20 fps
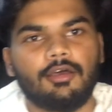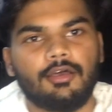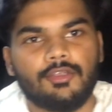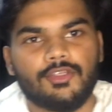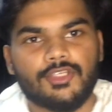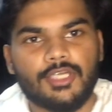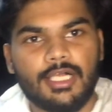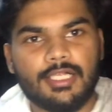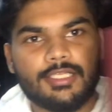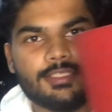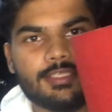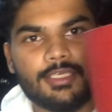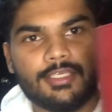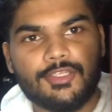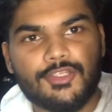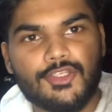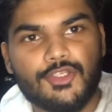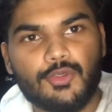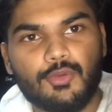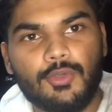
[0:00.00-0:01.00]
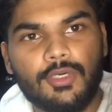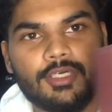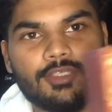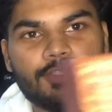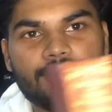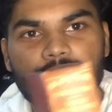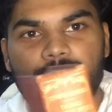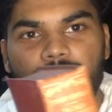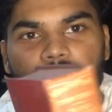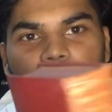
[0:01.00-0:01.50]
Charles Dickens' two works
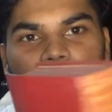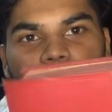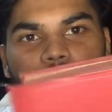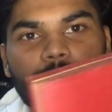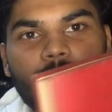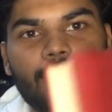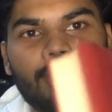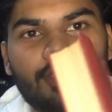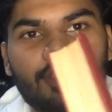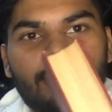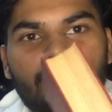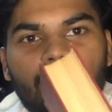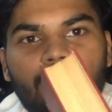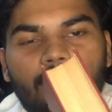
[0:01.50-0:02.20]
in a single book.